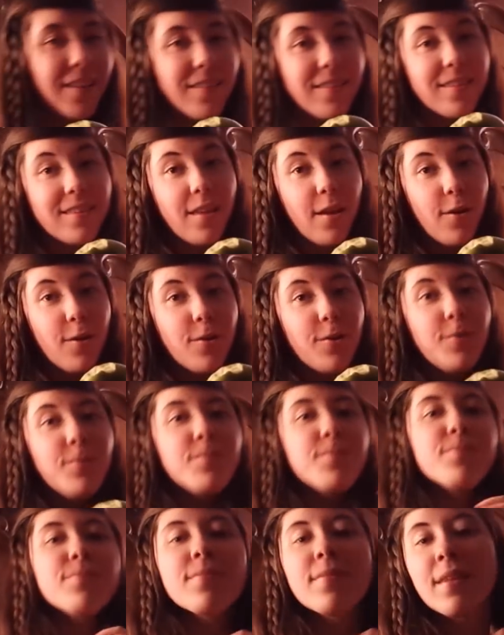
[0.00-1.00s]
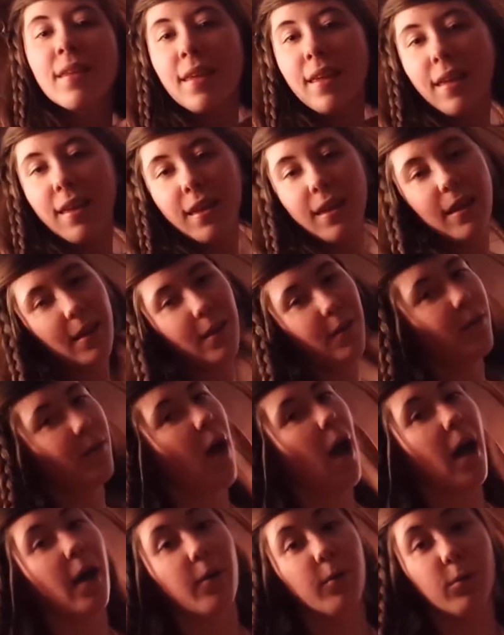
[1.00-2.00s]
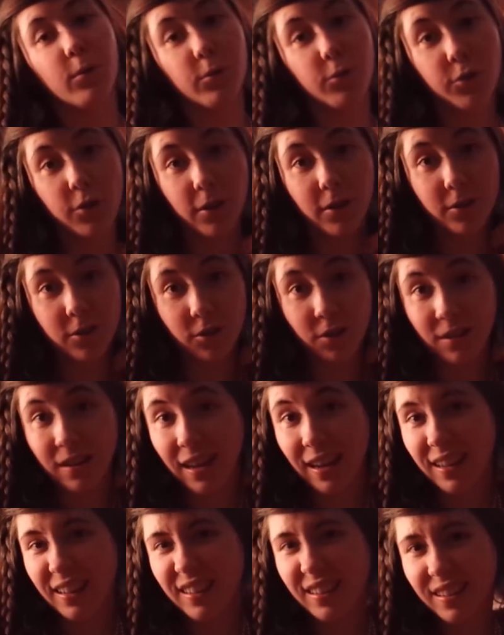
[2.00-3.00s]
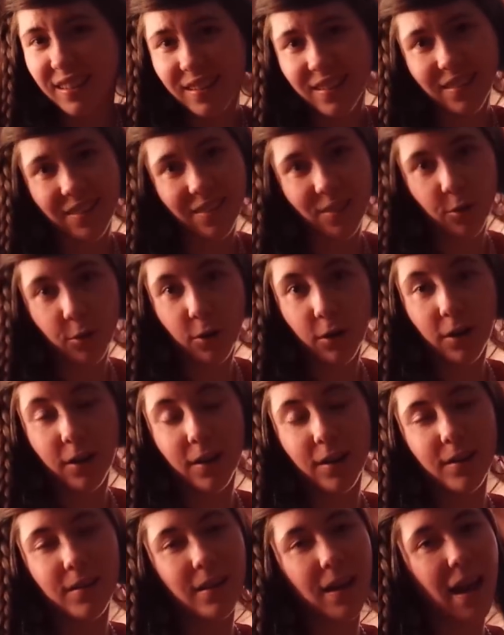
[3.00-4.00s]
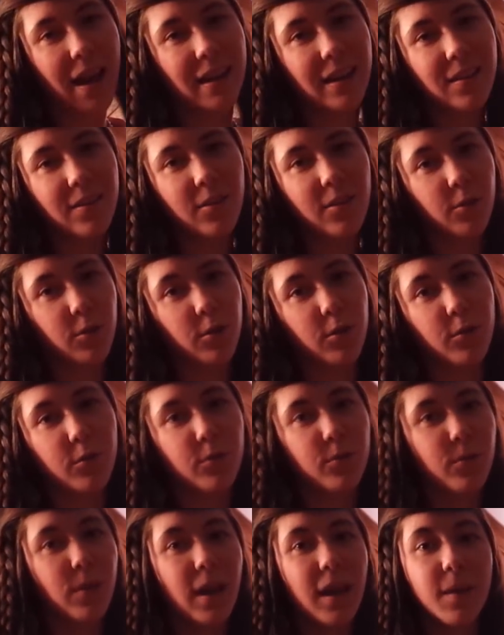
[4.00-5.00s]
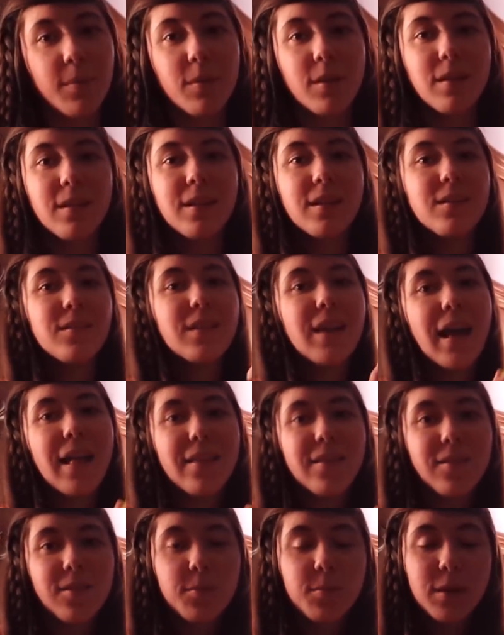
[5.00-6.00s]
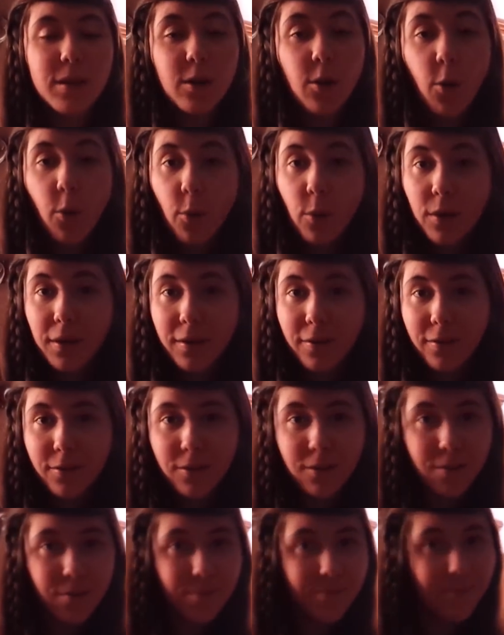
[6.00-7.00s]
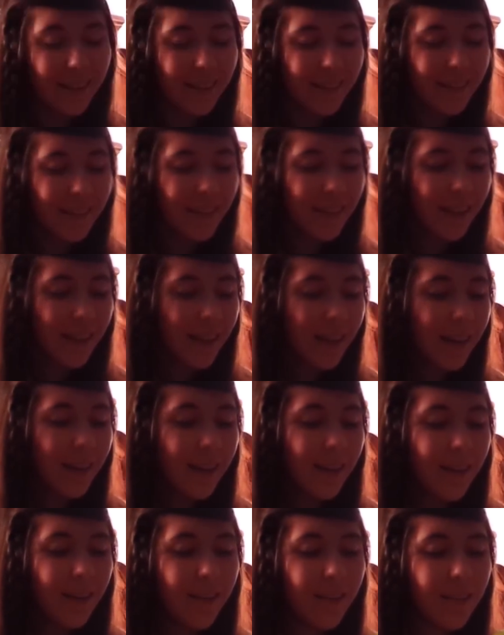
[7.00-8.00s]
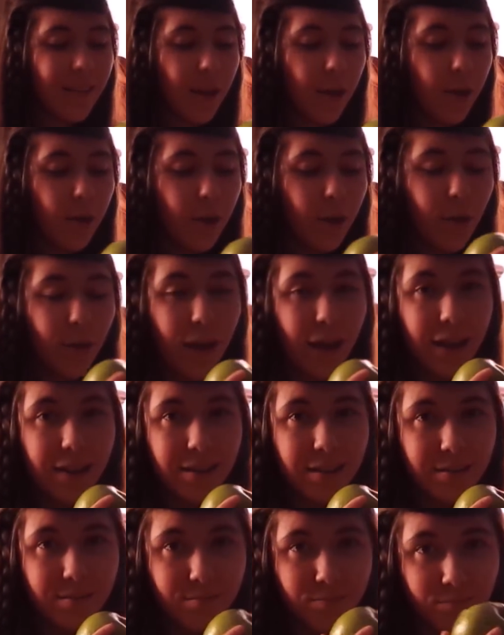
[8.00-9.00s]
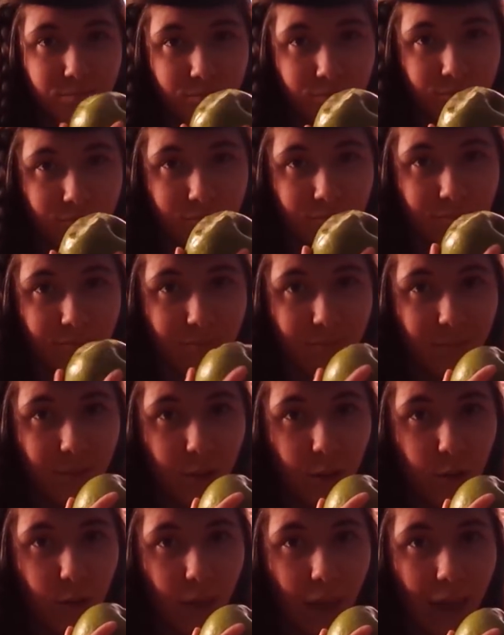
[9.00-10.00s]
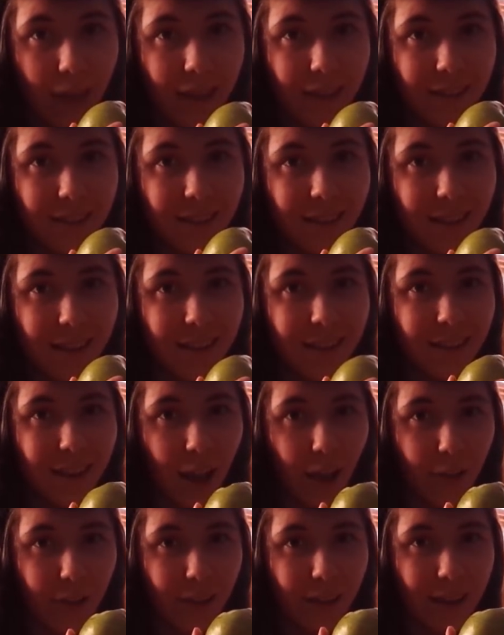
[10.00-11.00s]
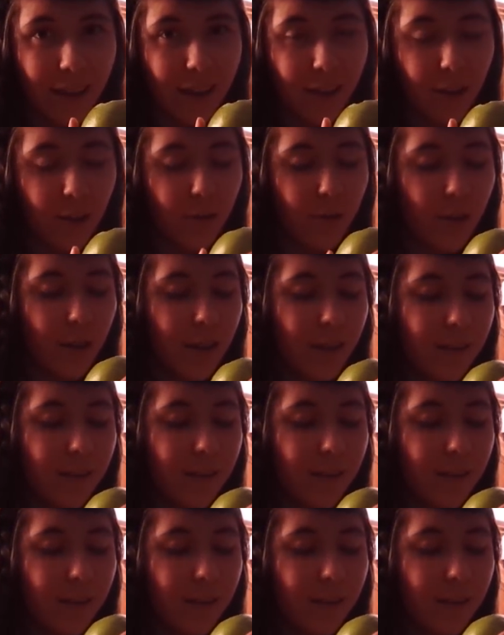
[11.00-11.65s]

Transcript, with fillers: So, yeah, I will charge a necklace or any sort of amulet, talisman, oil so go ahead and do that, and I'll take care of it.